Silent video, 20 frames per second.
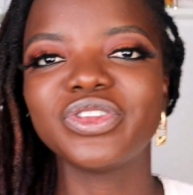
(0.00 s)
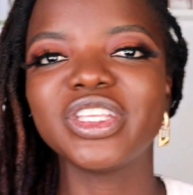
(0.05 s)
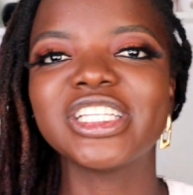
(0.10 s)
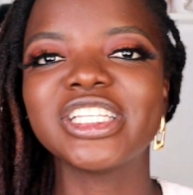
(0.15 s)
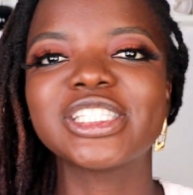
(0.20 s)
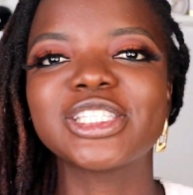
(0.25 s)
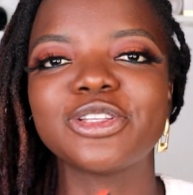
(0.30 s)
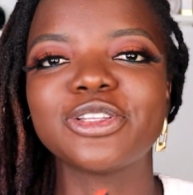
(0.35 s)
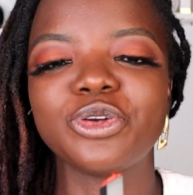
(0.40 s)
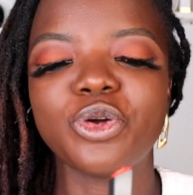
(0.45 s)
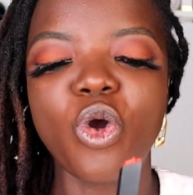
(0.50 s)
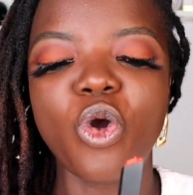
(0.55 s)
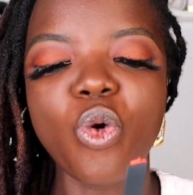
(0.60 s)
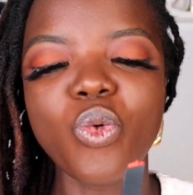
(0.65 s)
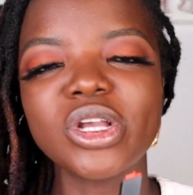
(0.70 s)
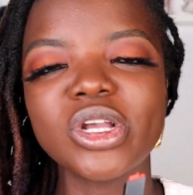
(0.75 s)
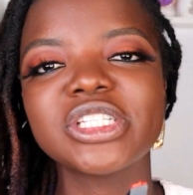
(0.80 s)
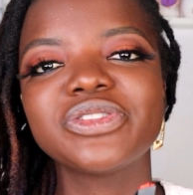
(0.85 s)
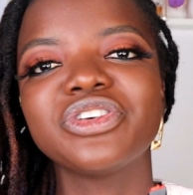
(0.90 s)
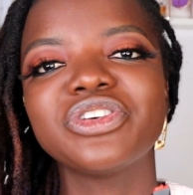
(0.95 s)
It's
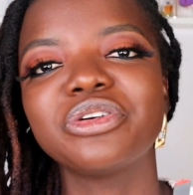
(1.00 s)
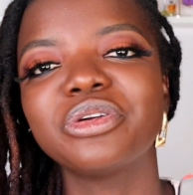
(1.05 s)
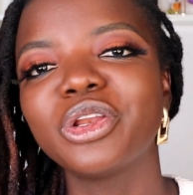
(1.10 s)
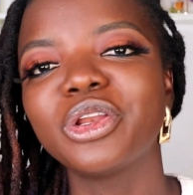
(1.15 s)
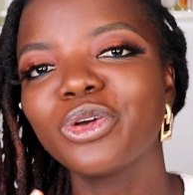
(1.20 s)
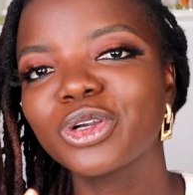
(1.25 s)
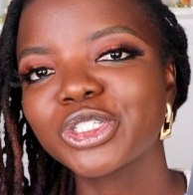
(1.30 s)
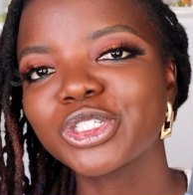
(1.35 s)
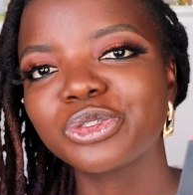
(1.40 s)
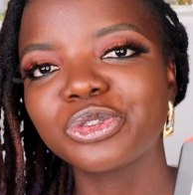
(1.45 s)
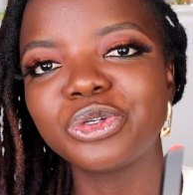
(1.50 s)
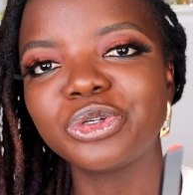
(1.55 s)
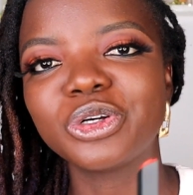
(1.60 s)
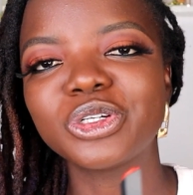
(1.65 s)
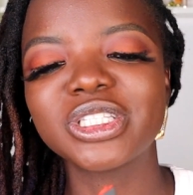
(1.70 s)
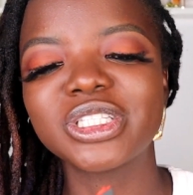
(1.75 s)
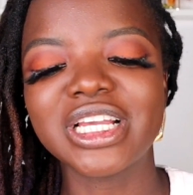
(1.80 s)
always very luxurious.